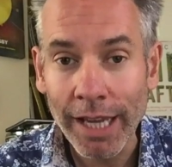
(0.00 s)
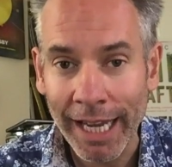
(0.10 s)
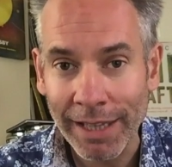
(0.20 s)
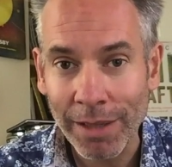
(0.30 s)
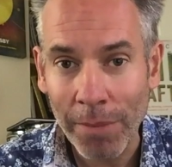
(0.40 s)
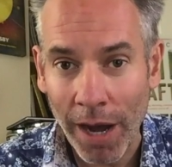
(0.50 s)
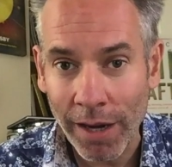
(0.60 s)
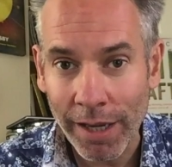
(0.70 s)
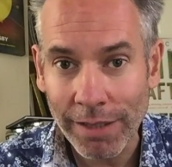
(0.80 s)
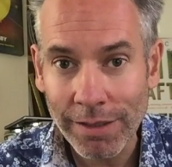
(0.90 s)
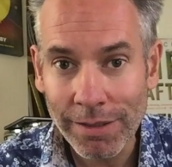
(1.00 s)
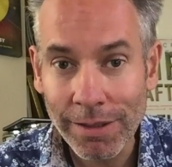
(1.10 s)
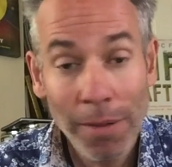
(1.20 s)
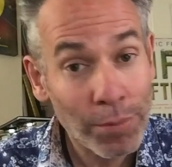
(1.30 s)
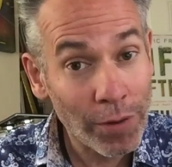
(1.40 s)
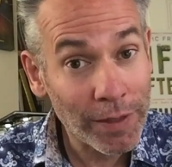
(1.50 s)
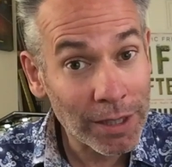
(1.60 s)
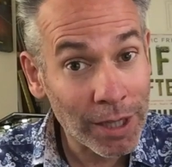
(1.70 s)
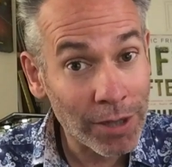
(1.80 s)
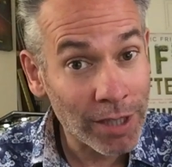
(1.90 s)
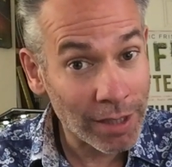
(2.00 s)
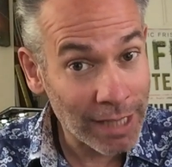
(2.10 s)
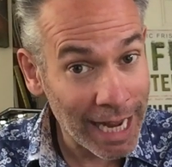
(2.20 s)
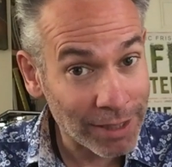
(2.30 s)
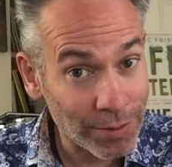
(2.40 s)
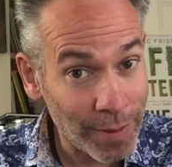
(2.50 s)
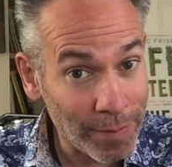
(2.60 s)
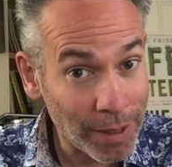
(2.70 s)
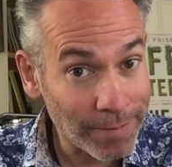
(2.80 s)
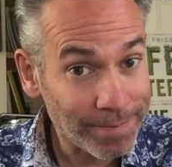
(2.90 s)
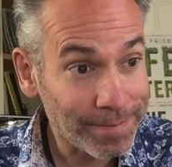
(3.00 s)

in the market. Profit that goes untaxed, remember.